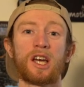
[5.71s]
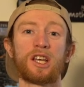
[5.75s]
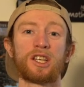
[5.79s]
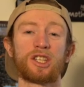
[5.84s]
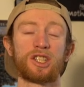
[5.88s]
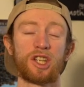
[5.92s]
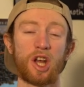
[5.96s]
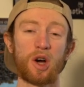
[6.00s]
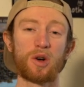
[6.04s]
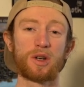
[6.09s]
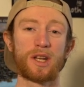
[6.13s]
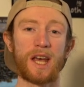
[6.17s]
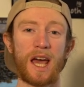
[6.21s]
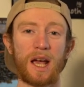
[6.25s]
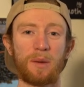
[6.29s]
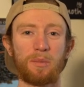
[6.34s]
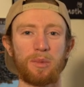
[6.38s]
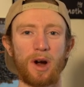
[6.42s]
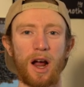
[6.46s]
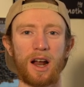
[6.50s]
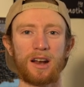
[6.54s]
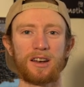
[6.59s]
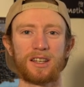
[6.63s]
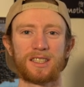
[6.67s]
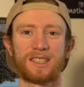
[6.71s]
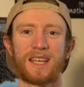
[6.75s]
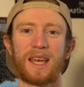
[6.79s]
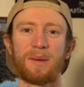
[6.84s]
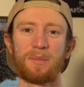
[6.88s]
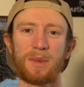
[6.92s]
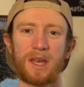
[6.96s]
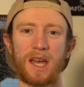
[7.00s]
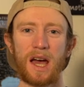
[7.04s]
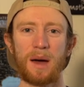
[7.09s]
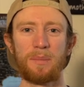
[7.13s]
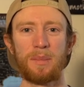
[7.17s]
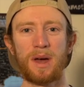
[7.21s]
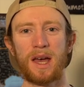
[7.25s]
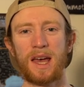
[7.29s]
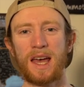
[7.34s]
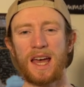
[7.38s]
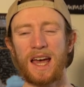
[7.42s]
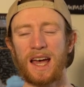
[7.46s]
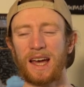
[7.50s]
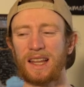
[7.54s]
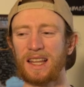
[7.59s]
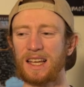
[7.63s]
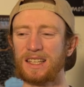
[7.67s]
Snow Tech Products hit me up
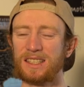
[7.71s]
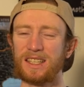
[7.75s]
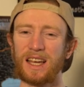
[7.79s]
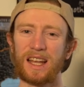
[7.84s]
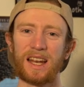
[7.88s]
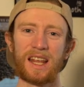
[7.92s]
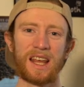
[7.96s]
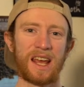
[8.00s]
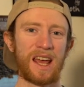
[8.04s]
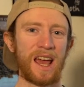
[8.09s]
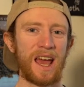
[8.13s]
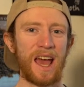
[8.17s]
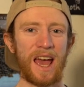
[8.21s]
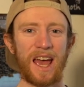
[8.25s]
and they said,